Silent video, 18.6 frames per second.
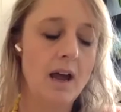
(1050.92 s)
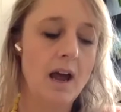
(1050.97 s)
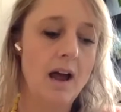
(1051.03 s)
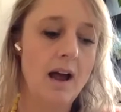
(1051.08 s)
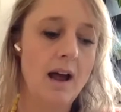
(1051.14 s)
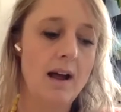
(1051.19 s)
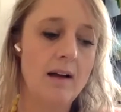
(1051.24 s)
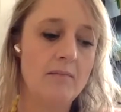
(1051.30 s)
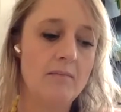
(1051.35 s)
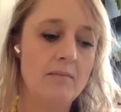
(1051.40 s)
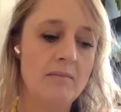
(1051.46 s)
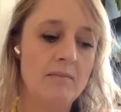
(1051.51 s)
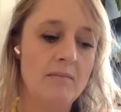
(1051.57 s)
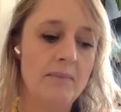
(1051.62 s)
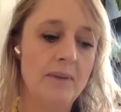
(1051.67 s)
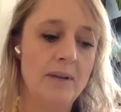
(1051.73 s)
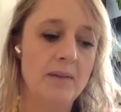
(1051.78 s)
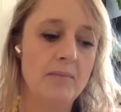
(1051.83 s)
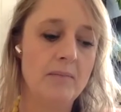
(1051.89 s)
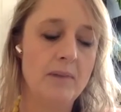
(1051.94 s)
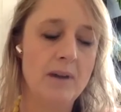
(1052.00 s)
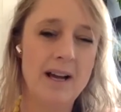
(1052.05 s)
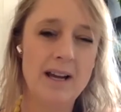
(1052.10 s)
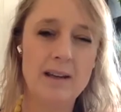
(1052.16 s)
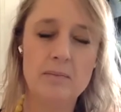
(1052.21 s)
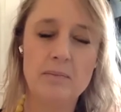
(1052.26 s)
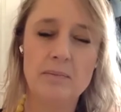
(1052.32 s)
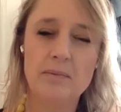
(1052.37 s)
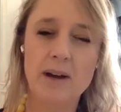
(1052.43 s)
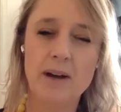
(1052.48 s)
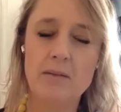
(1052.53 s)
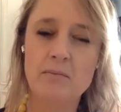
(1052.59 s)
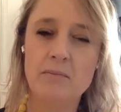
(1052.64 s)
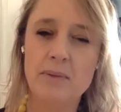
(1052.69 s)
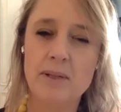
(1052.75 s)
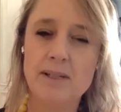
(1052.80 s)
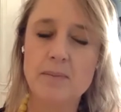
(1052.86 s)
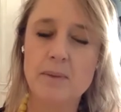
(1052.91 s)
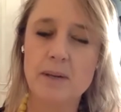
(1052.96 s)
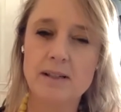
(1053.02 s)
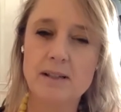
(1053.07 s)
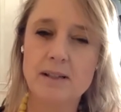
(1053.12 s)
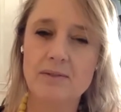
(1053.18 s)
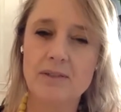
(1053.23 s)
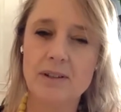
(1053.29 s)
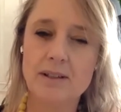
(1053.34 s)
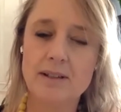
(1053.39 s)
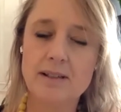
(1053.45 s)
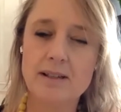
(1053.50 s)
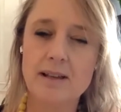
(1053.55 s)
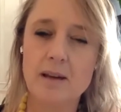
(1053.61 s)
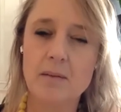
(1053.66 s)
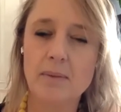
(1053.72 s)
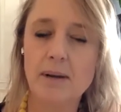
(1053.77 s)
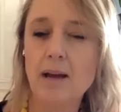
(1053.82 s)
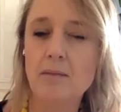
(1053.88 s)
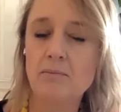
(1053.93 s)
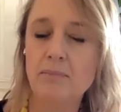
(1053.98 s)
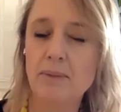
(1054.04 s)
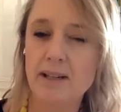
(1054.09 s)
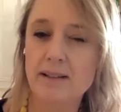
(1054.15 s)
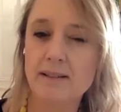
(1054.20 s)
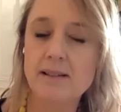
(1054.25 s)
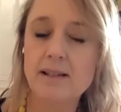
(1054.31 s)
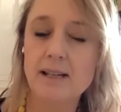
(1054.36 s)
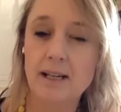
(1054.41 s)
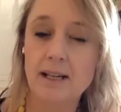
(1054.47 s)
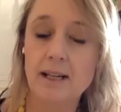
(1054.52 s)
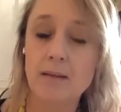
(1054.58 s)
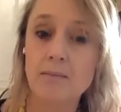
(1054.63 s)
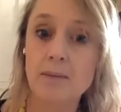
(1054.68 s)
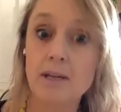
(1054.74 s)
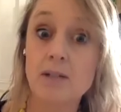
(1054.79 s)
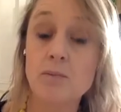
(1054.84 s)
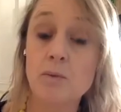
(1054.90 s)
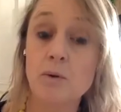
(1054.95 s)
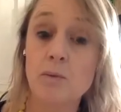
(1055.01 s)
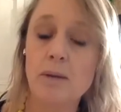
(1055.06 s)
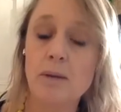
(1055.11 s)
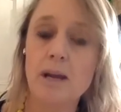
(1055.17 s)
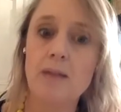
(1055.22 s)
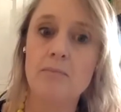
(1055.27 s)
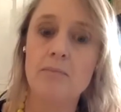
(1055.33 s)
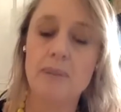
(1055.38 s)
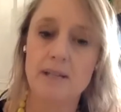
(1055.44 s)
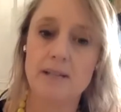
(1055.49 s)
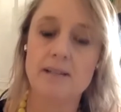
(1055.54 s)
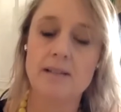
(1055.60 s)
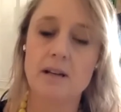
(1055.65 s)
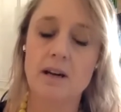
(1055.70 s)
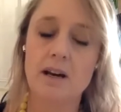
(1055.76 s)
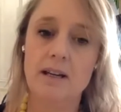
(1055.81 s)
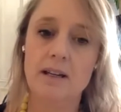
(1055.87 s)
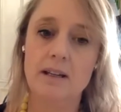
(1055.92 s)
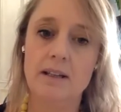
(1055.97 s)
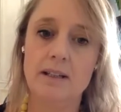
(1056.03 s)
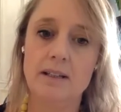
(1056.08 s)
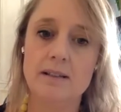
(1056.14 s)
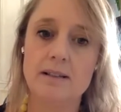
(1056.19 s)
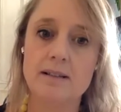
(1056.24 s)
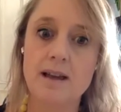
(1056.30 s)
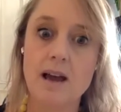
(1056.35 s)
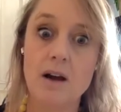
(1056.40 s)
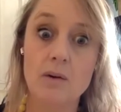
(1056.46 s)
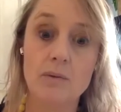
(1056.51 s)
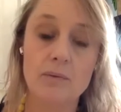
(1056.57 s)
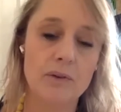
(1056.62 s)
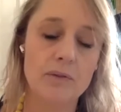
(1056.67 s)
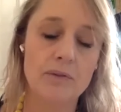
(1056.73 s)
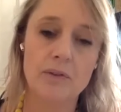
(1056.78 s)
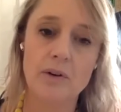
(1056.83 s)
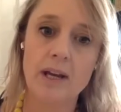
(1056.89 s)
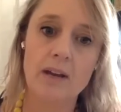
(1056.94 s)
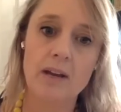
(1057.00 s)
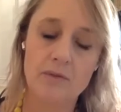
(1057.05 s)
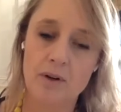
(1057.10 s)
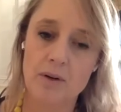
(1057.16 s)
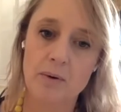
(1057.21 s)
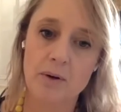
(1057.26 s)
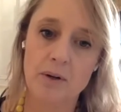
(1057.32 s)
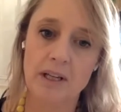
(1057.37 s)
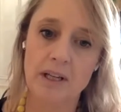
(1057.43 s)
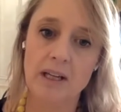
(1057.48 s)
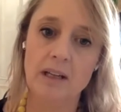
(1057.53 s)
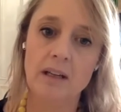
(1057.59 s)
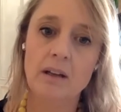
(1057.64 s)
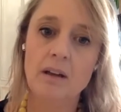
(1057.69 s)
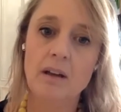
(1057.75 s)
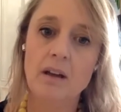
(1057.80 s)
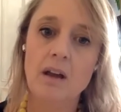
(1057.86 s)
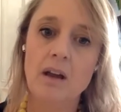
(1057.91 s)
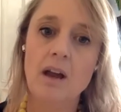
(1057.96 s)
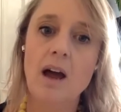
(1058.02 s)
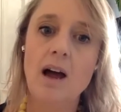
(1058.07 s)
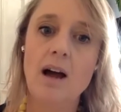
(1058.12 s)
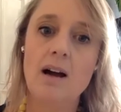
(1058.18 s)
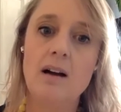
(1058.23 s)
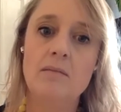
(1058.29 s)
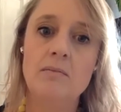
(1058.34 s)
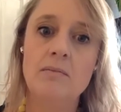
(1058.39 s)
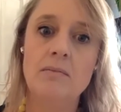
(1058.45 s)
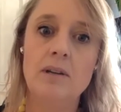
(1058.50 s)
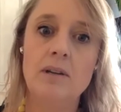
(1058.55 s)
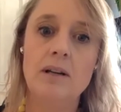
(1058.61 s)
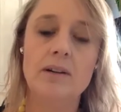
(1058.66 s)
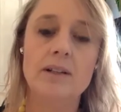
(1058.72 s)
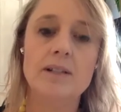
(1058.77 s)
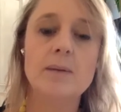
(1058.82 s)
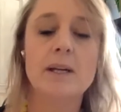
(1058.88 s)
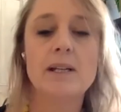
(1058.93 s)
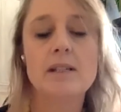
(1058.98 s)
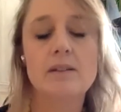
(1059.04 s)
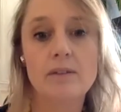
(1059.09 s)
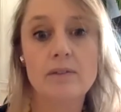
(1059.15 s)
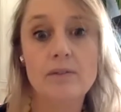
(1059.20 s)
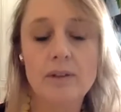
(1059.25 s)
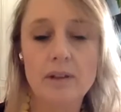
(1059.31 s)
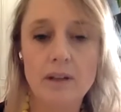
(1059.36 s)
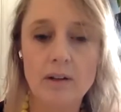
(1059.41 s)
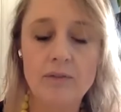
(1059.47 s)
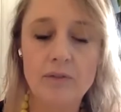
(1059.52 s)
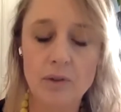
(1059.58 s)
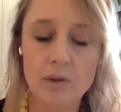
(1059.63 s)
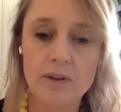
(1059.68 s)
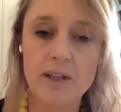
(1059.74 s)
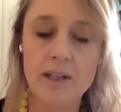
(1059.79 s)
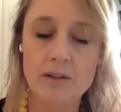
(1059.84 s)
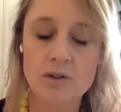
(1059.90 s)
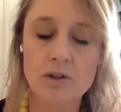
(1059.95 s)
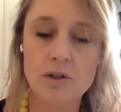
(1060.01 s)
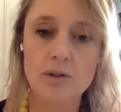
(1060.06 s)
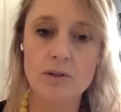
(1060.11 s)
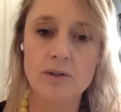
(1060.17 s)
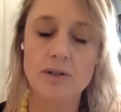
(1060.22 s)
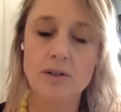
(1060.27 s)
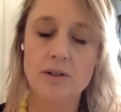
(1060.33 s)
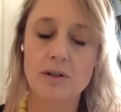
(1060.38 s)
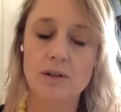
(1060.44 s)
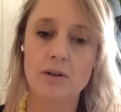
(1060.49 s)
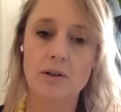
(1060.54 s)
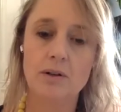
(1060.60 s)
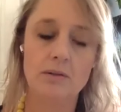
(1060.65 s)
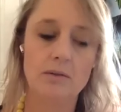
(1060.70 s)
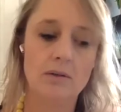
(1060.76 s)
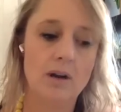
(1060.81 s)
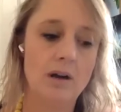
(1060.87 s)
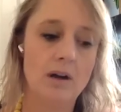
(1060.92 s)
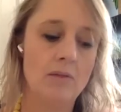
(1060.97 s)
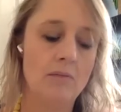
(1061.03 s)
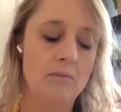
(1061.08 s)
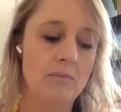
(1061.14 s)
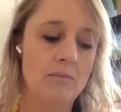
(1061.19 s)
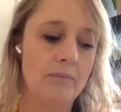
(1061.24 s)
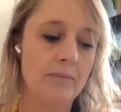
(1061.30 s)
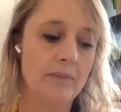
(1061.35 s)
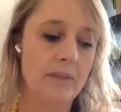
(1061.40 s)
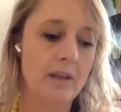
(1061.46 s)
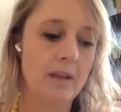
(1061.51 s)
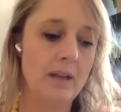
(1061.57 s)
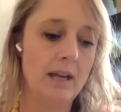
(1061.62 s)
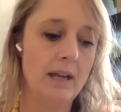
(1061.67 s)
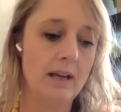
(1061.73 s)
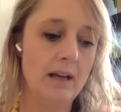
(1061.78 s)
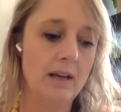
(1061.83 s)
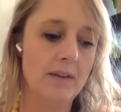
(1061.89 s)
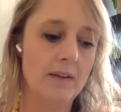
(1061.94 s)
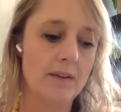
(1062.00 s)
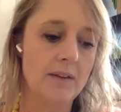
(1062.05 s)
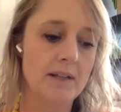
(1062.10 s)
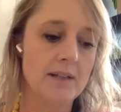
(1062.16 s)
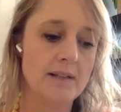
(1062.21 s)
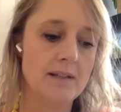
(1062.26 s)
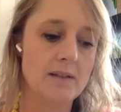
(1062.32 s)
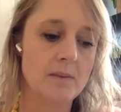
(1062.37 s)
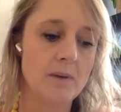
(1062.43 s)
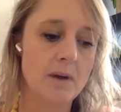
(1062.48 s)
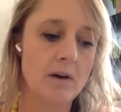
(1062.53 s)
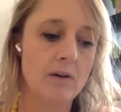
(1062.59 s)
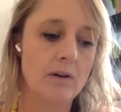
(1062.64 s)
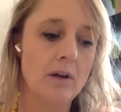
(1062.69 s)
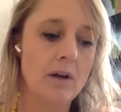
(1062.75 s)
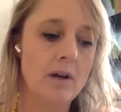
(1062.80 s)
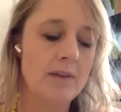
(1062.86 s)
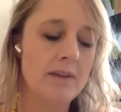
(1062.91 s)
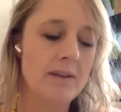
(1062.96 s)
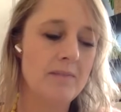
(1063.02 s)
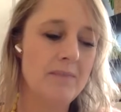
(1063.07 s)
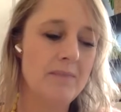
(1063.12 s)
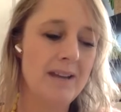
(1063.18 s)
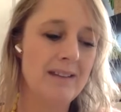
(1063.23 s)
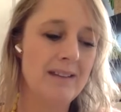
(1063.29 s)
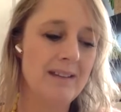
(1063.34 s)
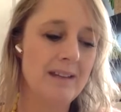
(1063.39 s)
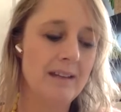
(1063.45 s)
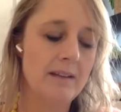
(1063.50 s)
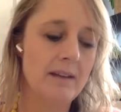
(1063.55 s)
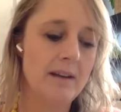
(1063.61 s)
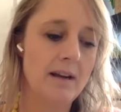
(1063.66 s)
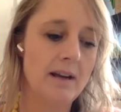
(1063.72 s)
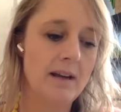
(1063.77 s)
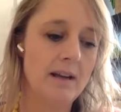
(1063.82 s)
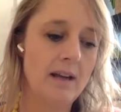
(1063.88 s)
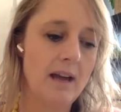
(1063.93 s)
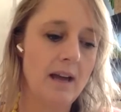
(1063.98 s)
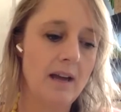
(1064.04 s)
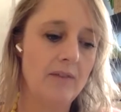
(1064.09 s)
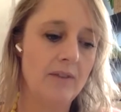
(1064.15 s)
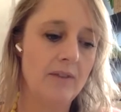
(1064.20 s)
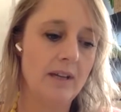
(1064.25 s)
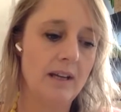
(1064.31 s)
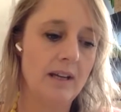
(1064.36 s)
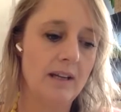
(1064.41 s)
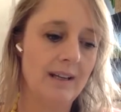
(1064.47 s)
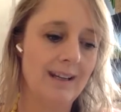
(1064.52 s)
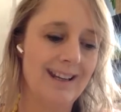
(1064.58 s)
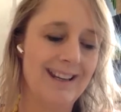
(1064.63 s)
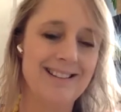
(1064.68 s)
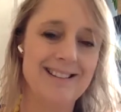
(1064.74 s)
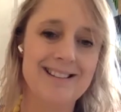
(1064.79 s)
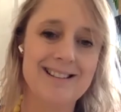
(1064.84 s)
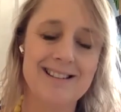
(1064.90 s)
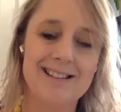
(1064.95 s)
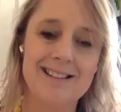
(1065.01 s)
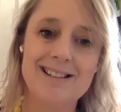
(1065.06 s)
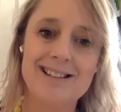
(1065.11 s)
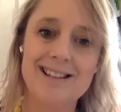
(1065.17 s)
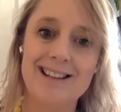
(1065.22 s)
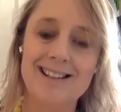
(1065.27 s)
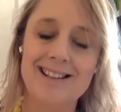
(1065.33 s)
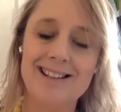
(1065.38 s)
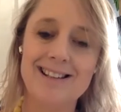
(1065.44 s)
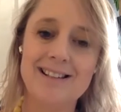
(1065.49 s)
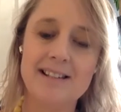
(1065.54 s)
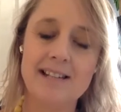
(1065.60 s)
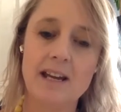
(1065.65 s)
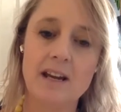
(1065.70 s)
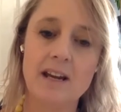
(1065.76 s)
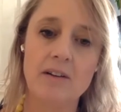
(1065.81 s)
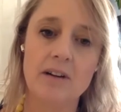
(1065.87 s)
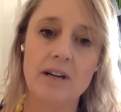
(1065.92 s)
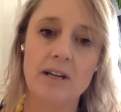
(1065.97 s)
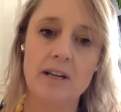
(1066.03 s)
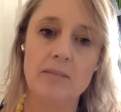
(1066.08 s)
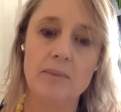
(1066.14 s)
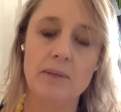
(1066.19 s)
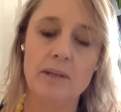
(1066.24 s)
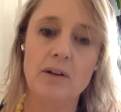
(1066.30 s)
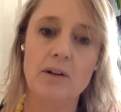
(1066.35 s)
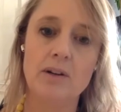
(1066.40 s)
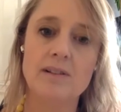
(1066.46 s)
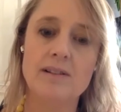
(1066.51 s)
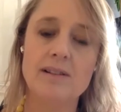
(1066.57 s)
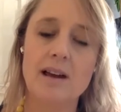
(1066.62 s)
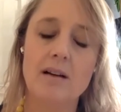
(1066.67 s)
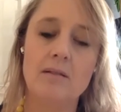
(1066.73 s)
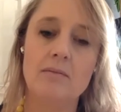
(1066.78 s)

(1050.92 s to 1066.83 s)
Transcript: But my perspective is that plant-based, eating a much more plant-based diet is helpful for everybody, irrespective of if you then choose to eat other things as well. The main thing that I advocate against is eating dairy, because